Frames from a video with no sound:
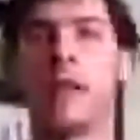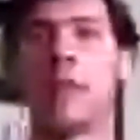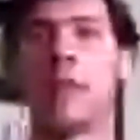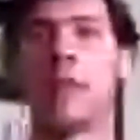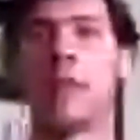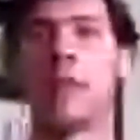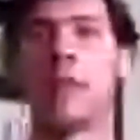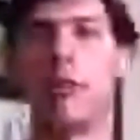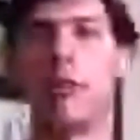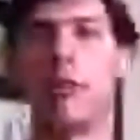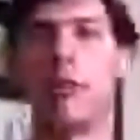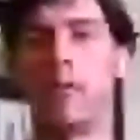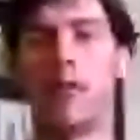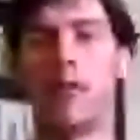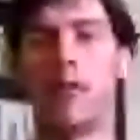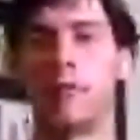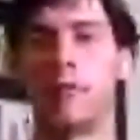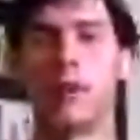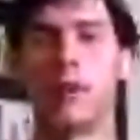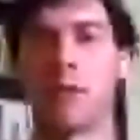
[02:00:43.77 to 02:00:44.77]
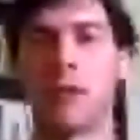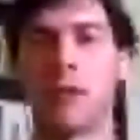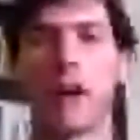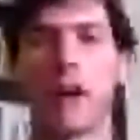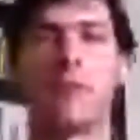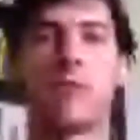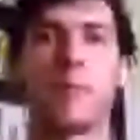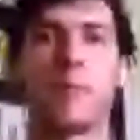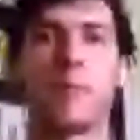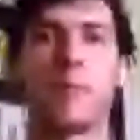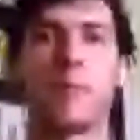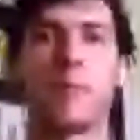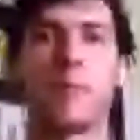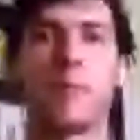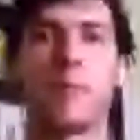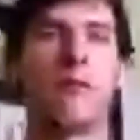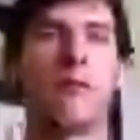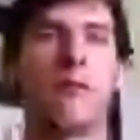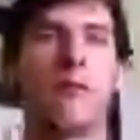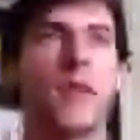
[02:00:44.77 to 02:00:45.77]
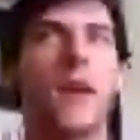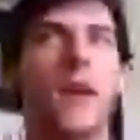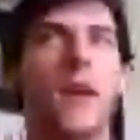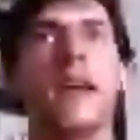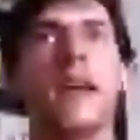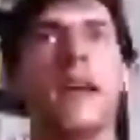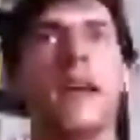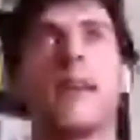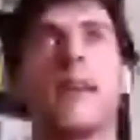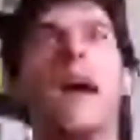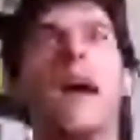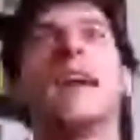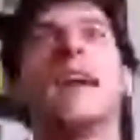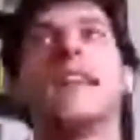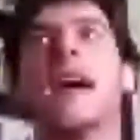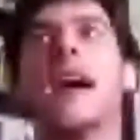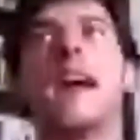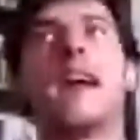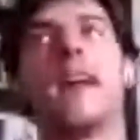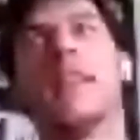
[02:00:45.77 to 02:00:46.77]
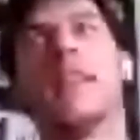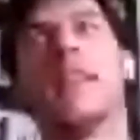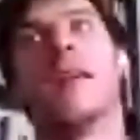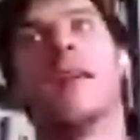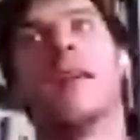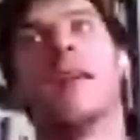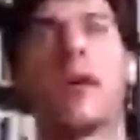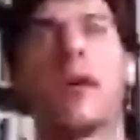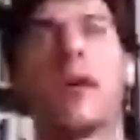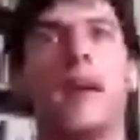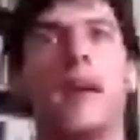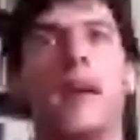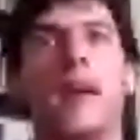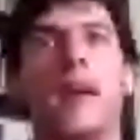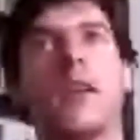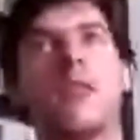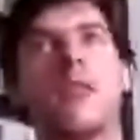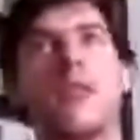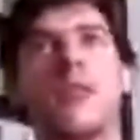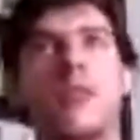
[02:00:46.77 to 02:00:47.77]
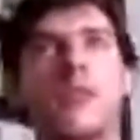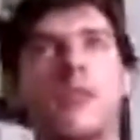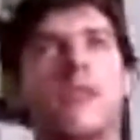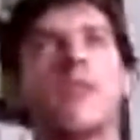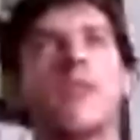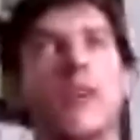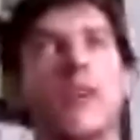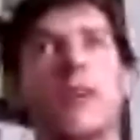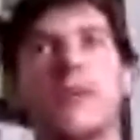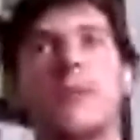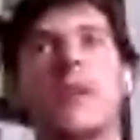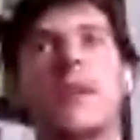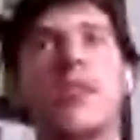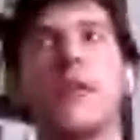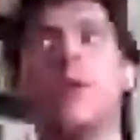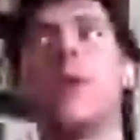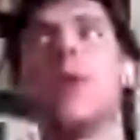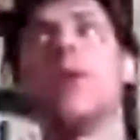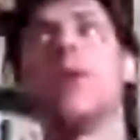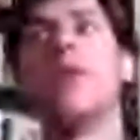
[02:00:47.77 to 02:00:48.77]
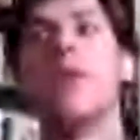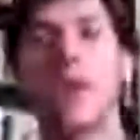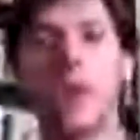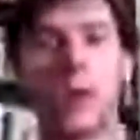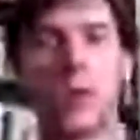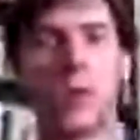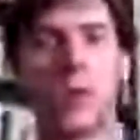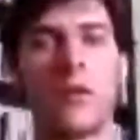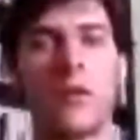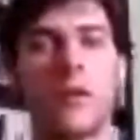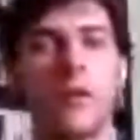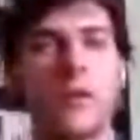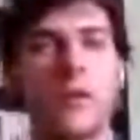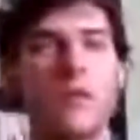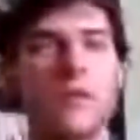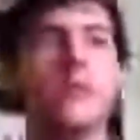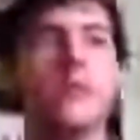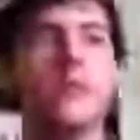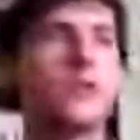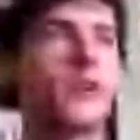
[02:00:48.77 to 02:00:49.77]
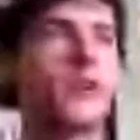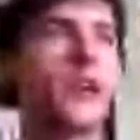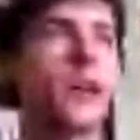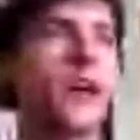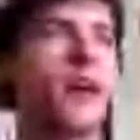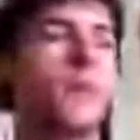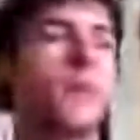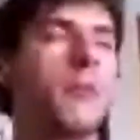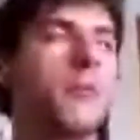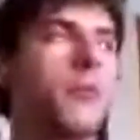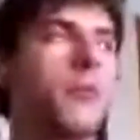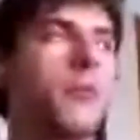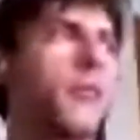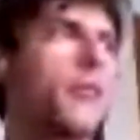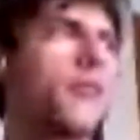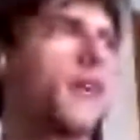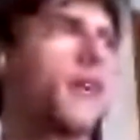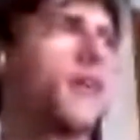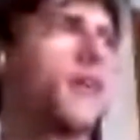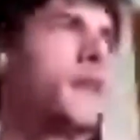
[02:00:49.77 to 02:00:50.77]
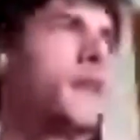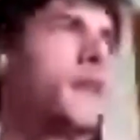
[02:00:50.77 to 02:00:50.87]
of their life and my life, and until I die. And then what are they going to do? They're still going to be in the hole. Who's going to help them then?